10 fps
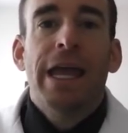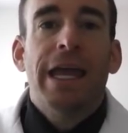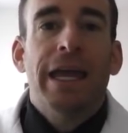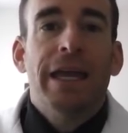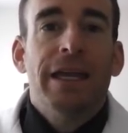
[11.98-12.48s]

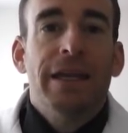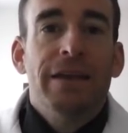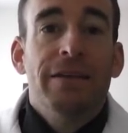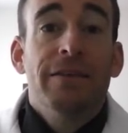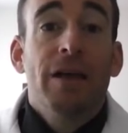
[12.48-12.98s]
It
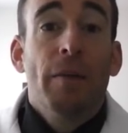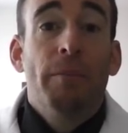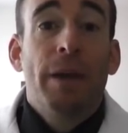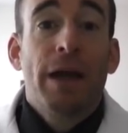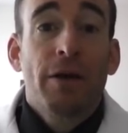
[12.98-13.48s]
is a
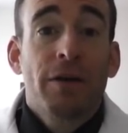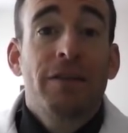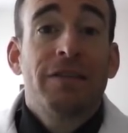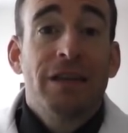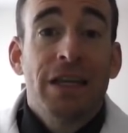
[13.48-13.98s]

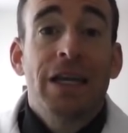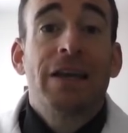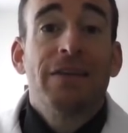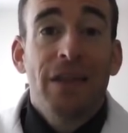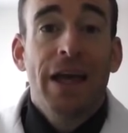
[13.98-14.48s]

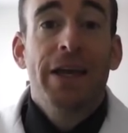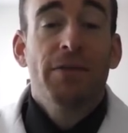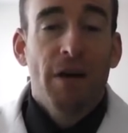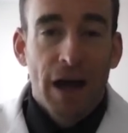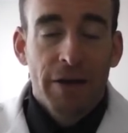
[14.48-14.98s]
parasitic-like
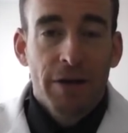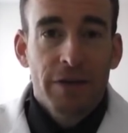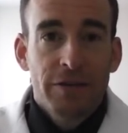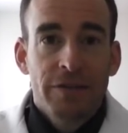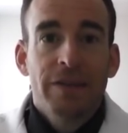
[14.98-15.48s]

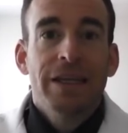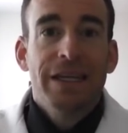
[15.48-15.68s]
virus.